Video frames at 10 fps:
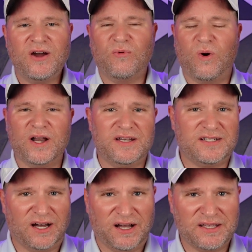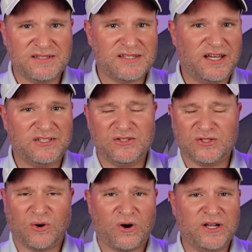what it does, a
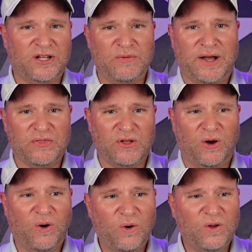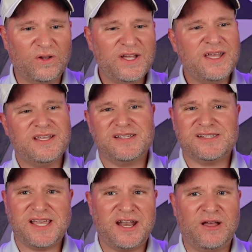tutorial about the whole
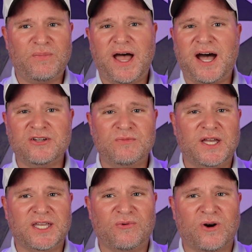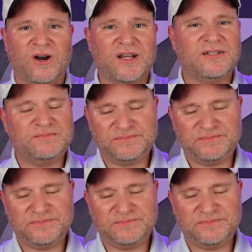setup, how you make it work.